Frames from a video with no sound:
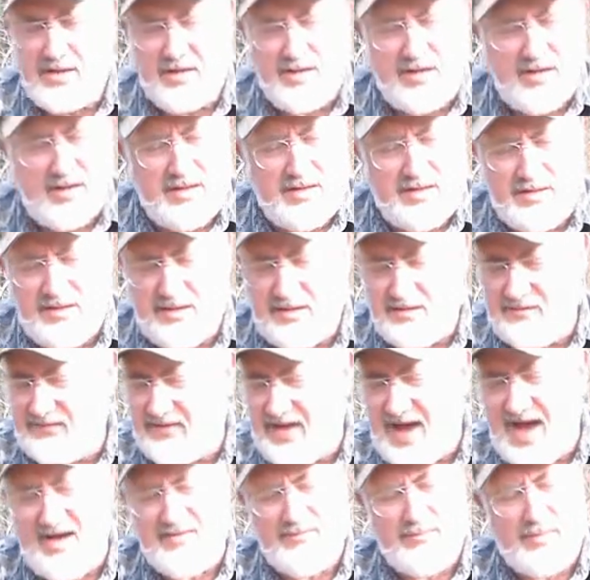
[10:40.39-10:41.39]
the
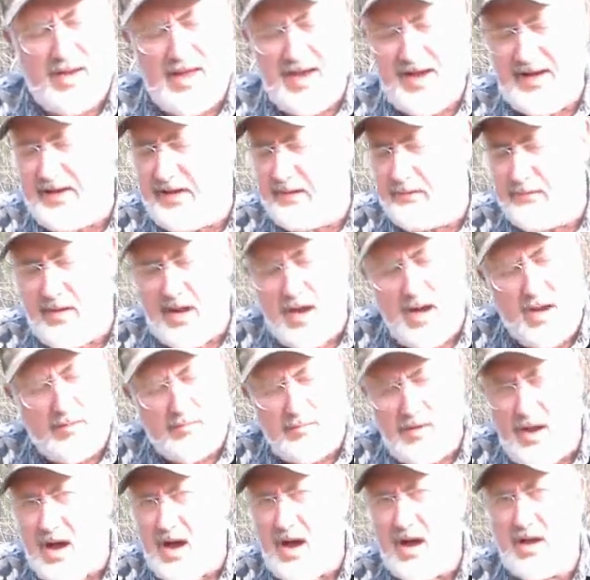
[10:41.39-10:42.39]
5-bladed Mach
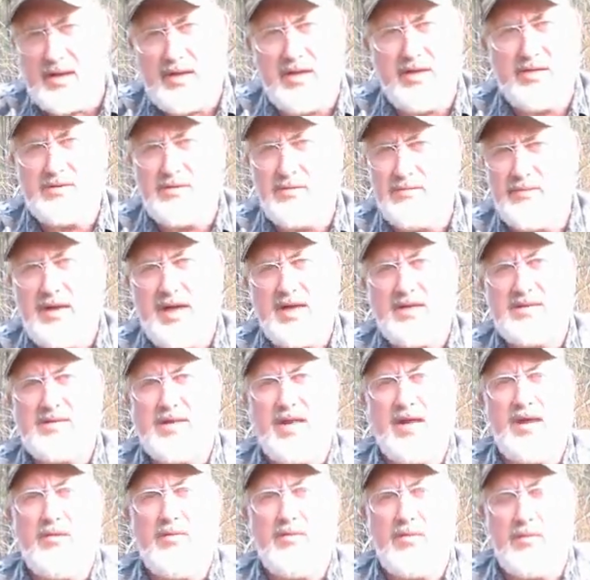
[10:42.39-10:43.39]
Rock is the
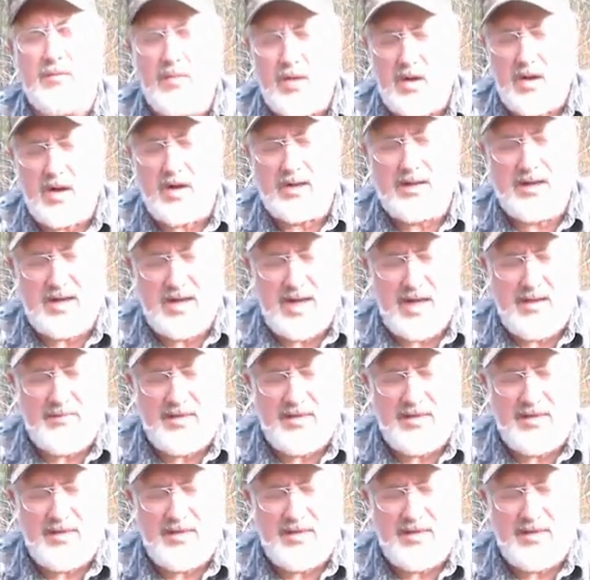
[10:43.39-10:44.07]
best thing on the market.